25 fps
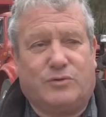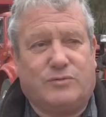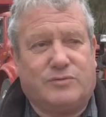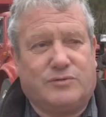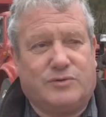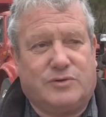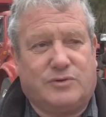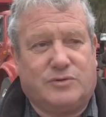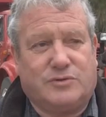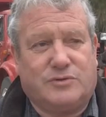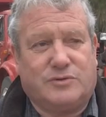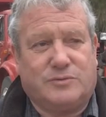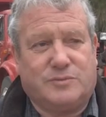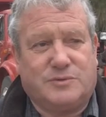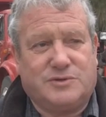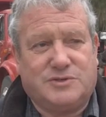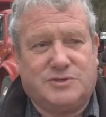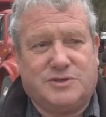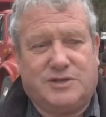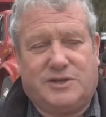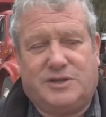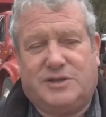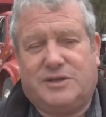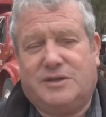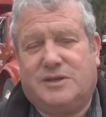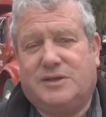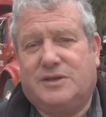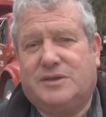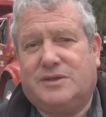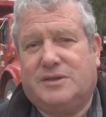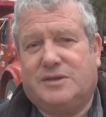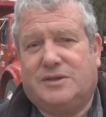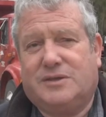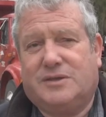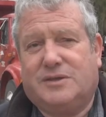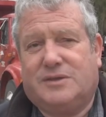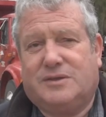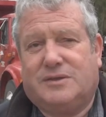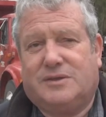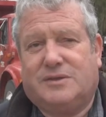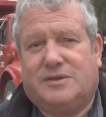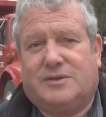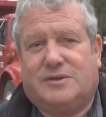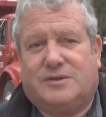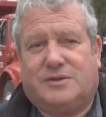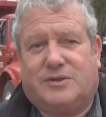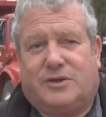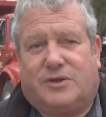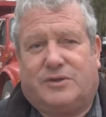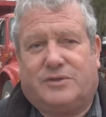to overload the machine,
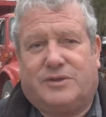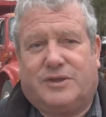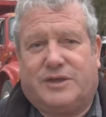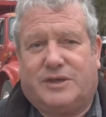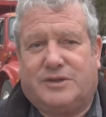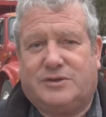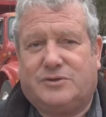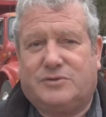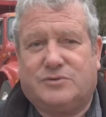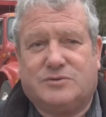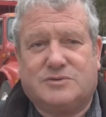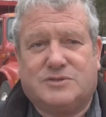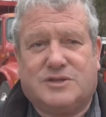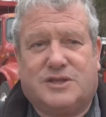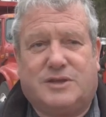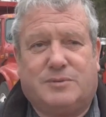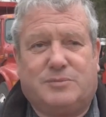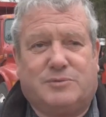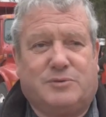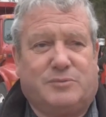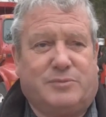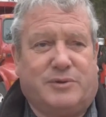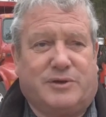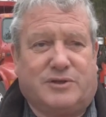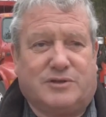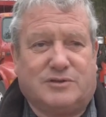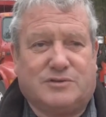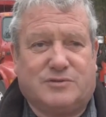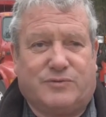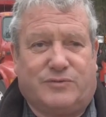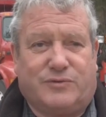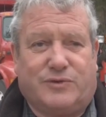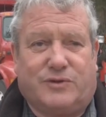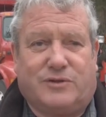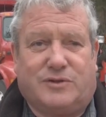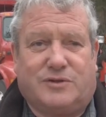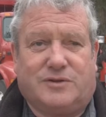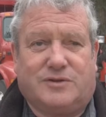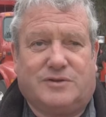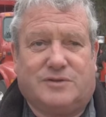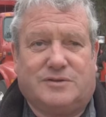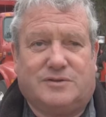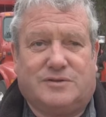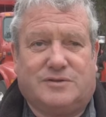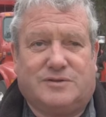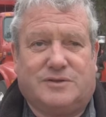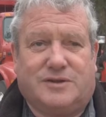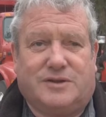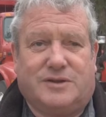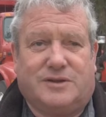all they had to do was keep the belts full.
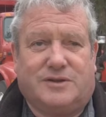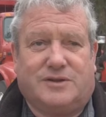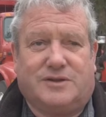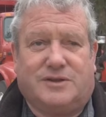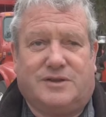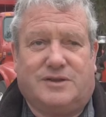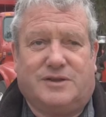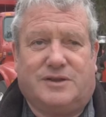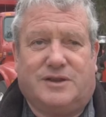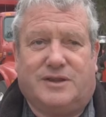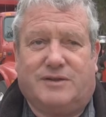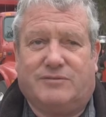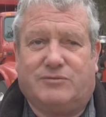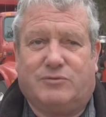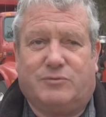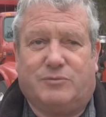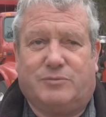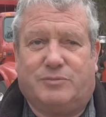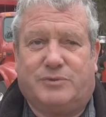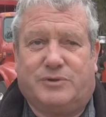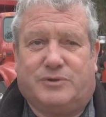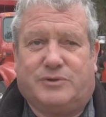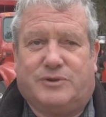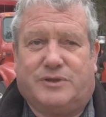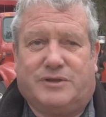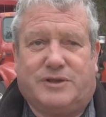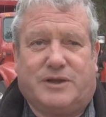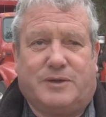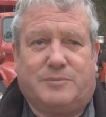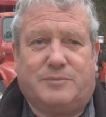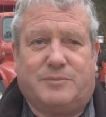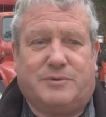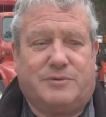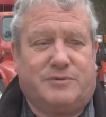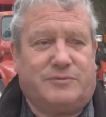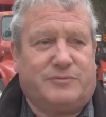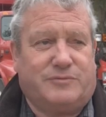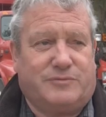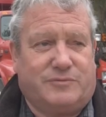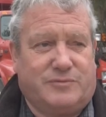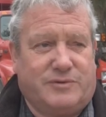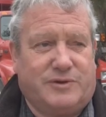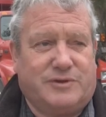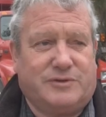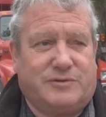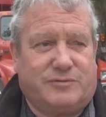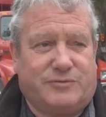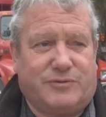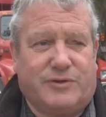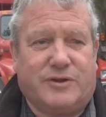They didn't need to have it building up in,
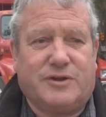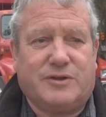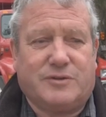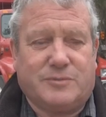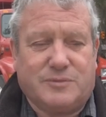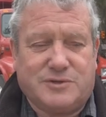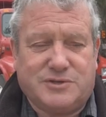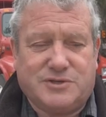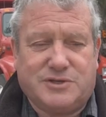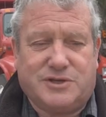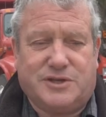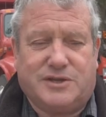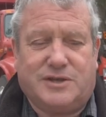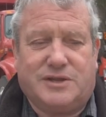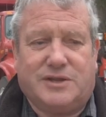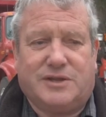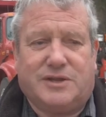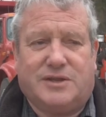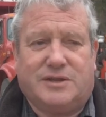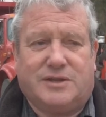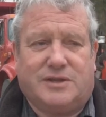in the front of the machine.